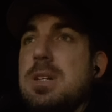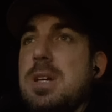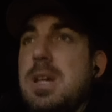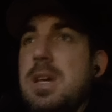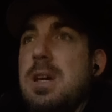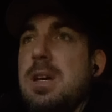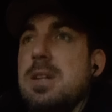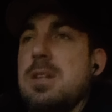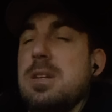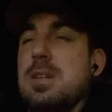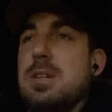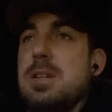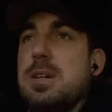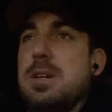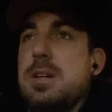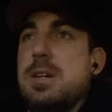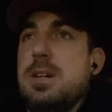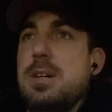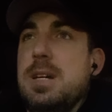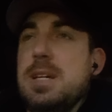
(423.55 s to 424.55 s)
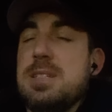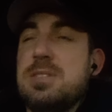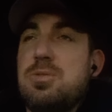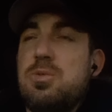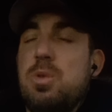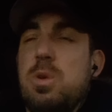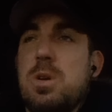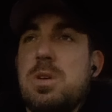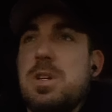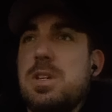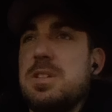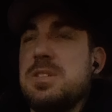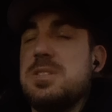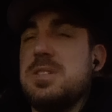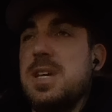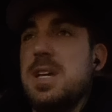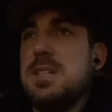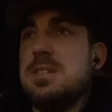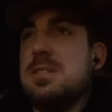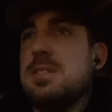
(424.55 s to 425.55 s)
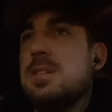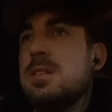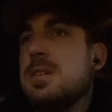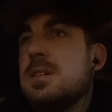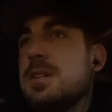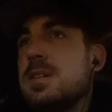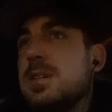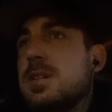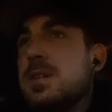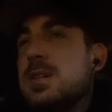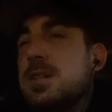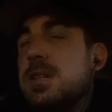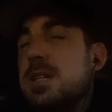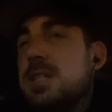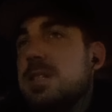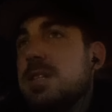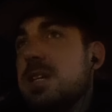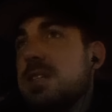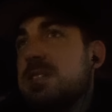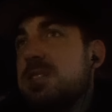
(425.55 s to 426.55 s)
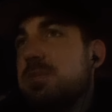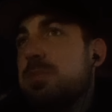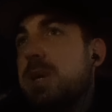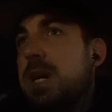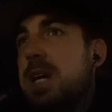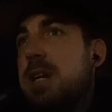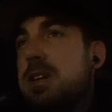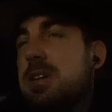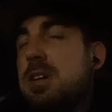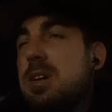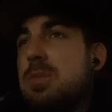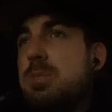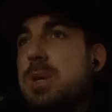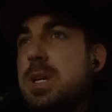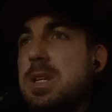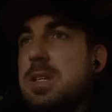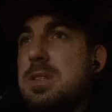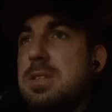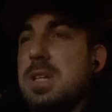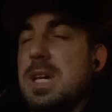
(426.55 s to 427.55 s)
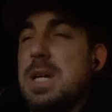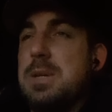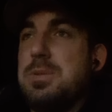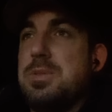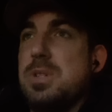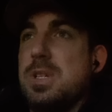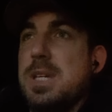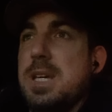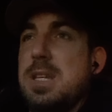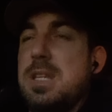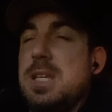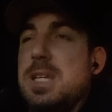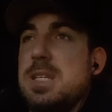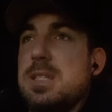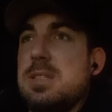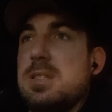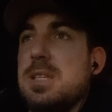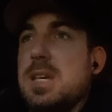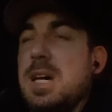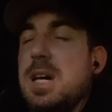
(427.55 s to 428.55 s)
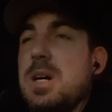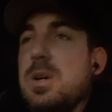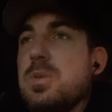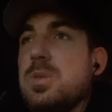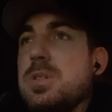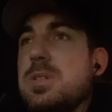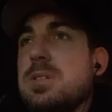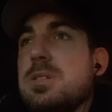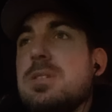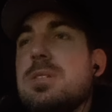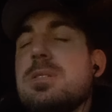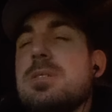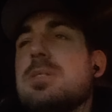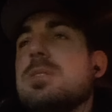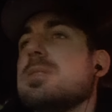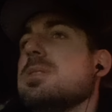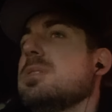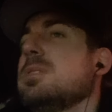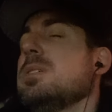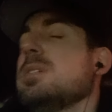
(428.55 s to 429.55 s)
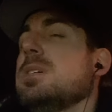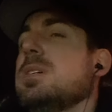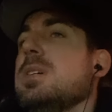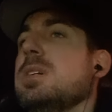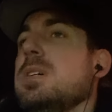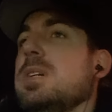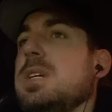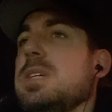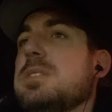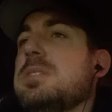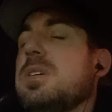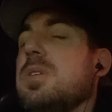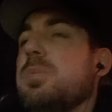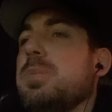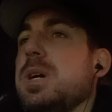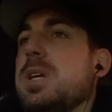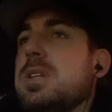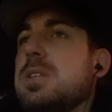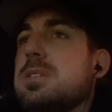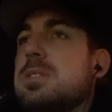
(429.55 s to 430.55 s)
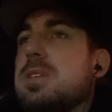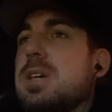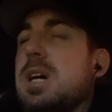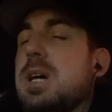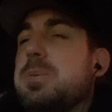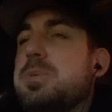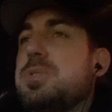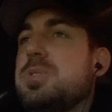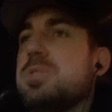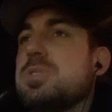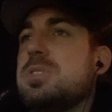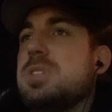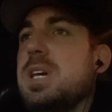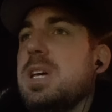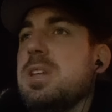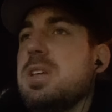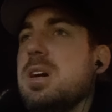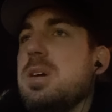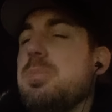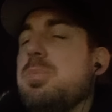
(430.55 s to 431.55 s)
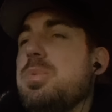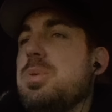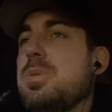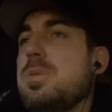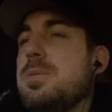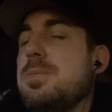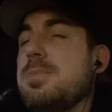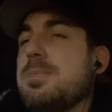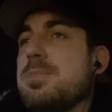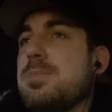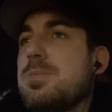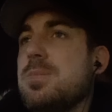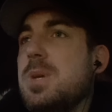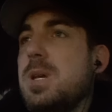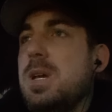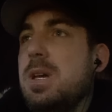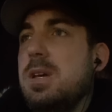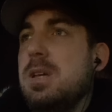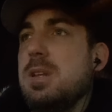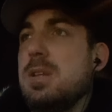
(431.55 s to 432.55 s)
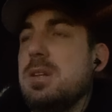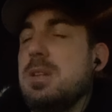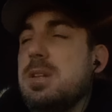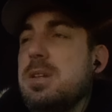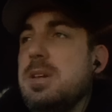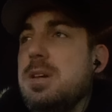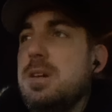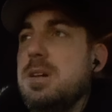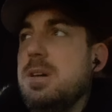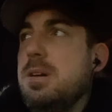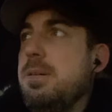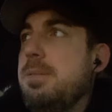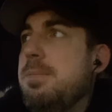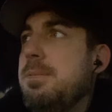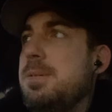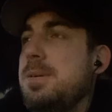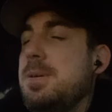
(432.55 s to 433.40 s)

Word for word: And uh, as Rocky says, it doesn't matter how many times you get hit down it's how many times you stand up and uh,